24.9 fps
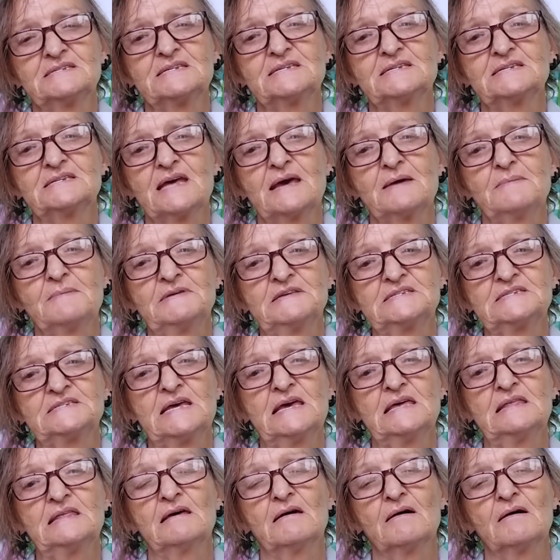this
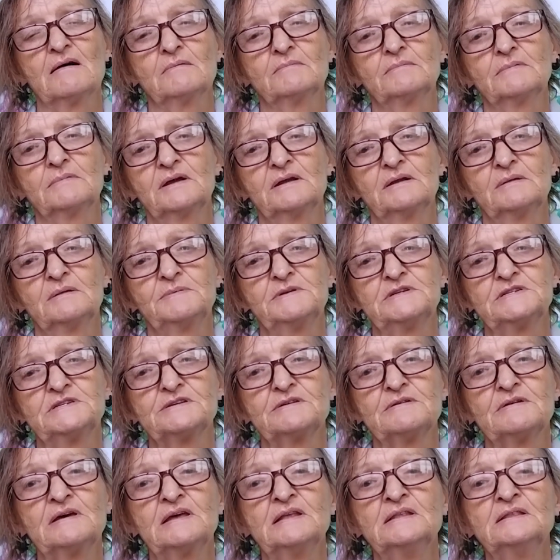ABC that I'm going to be
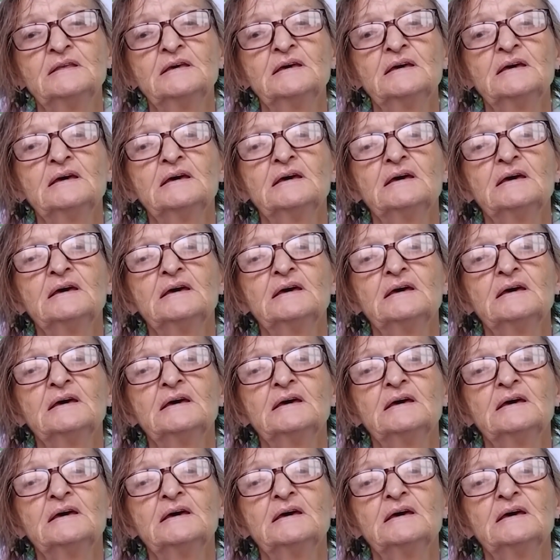doing,